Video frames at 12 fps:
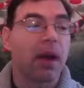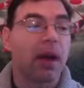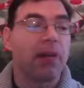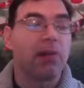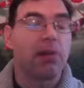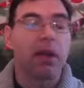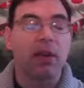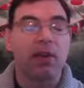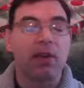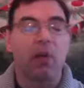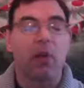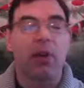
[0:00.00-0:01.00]
get to
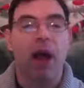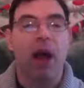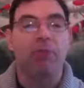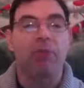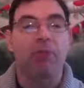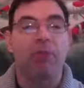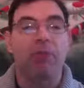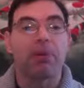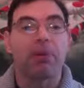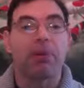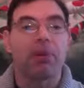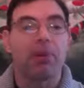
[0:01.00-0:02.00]
where optimum
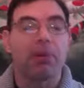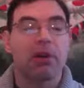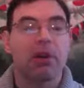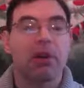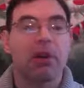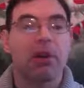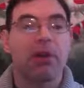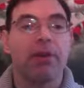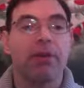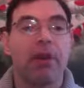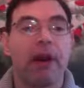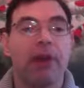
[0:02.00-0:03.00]
dosages are, your
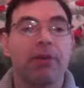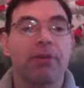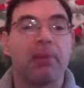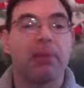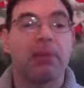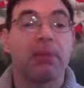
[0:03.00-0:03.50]
body's ability to